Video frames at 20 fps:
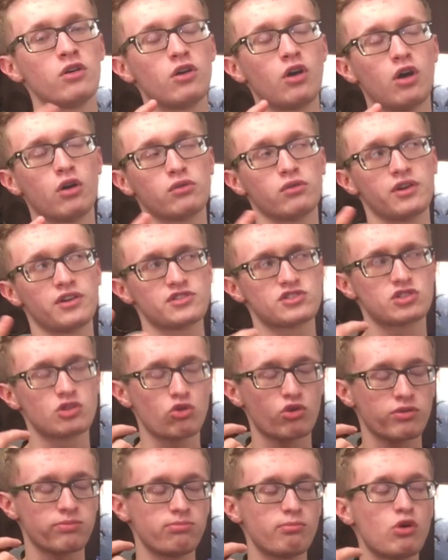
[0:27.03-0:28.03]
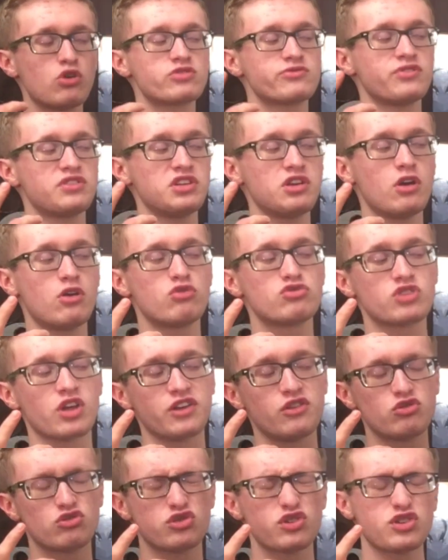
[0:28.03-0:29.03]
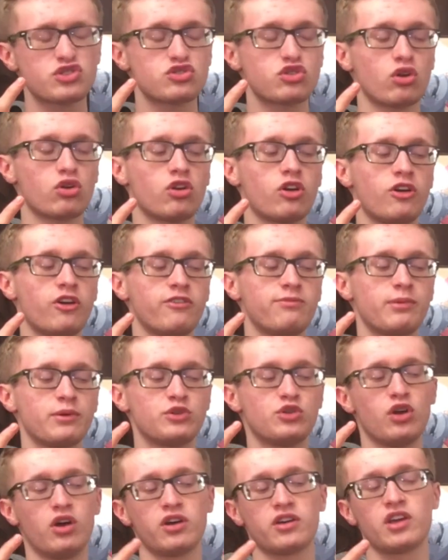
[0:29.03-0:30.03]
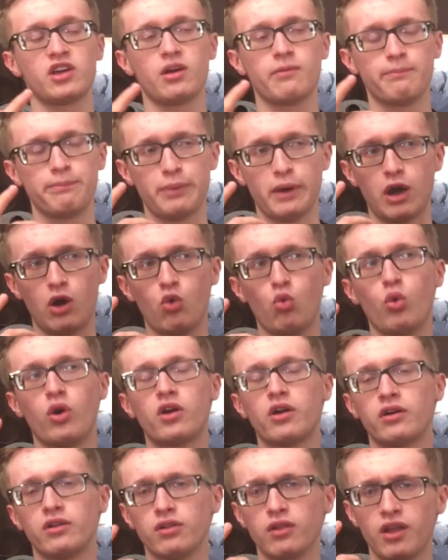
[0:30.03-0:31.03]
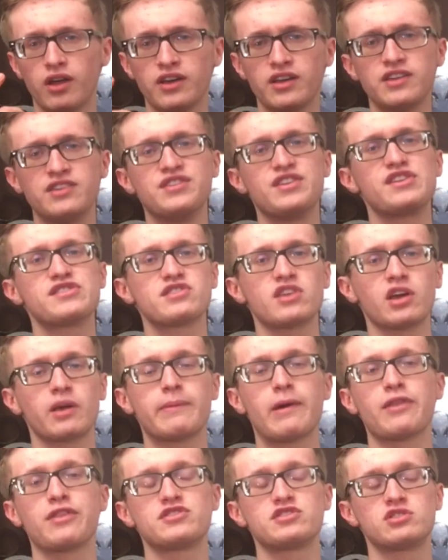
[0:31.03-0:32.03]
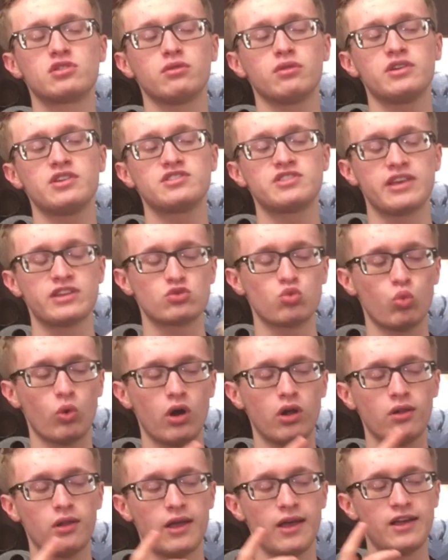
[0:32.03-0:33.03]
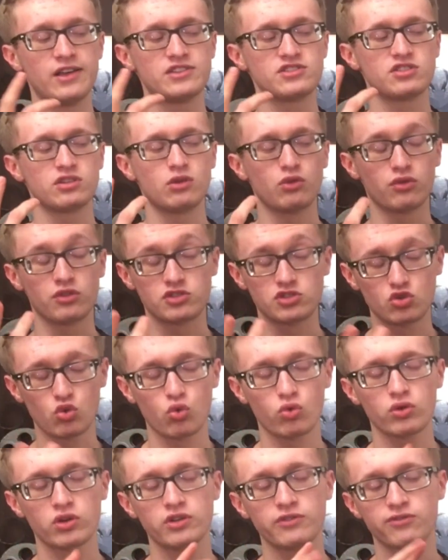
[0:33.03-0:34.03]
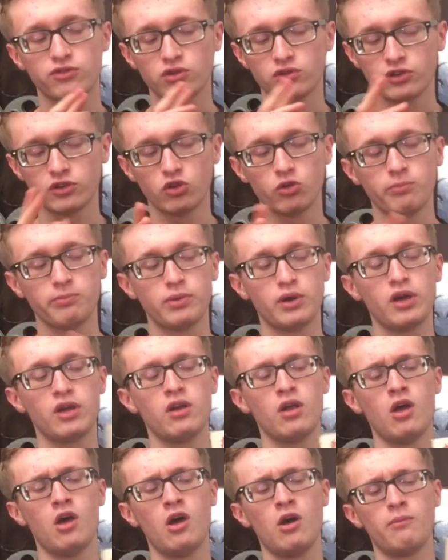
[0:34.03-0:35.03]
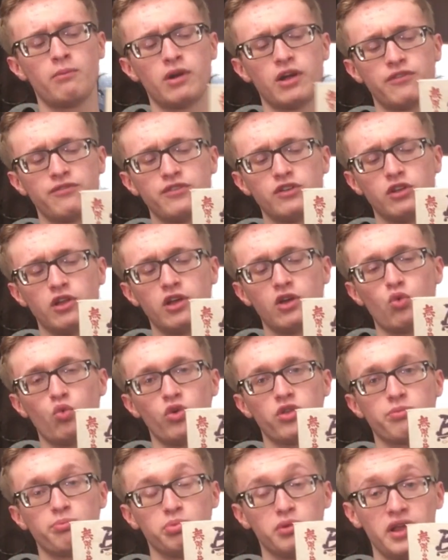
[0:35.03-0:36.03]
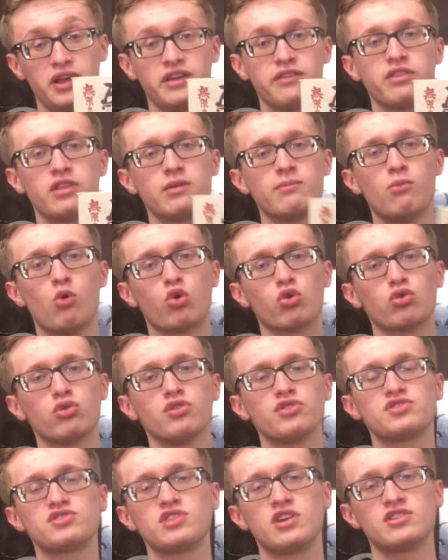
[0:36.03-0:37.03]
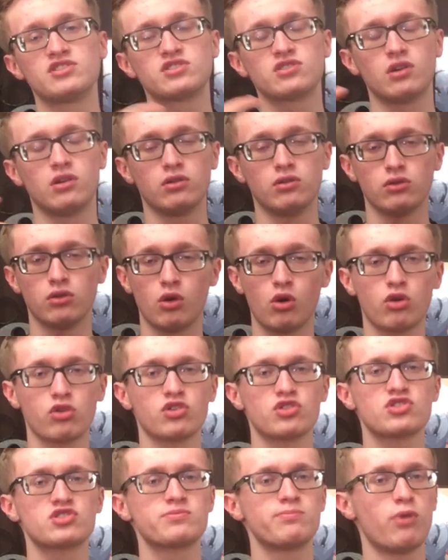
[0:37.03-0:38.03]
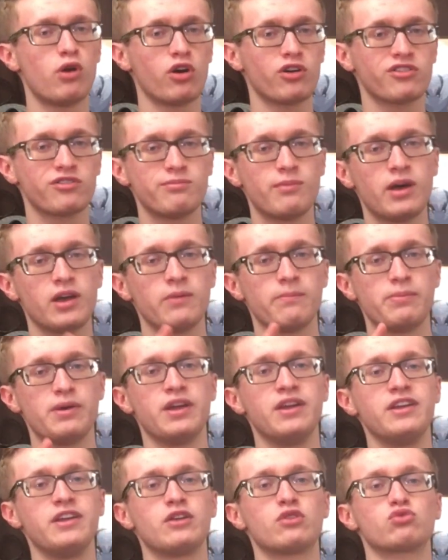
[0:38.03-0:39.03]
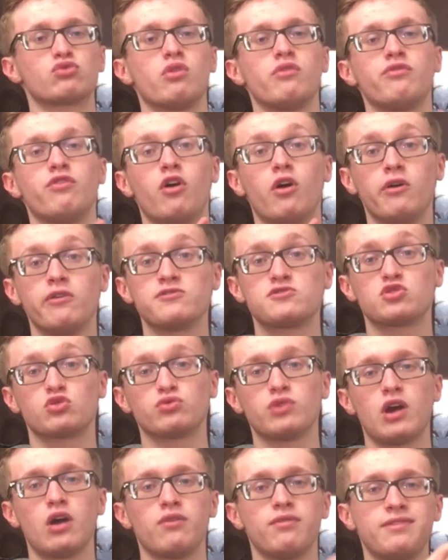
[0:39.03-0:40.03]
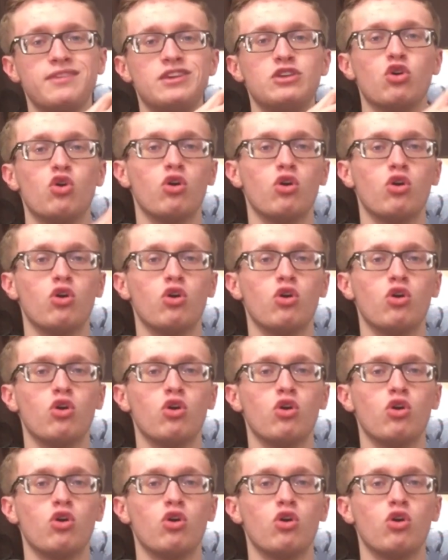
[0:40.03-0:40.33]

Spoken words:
Alright, so with most videos, I usually start off by talking about what I like and dislike about the series, as well as, the story for a little bit. But I feel like with Blade of the Immortal, since a large part of my opinion revolves around the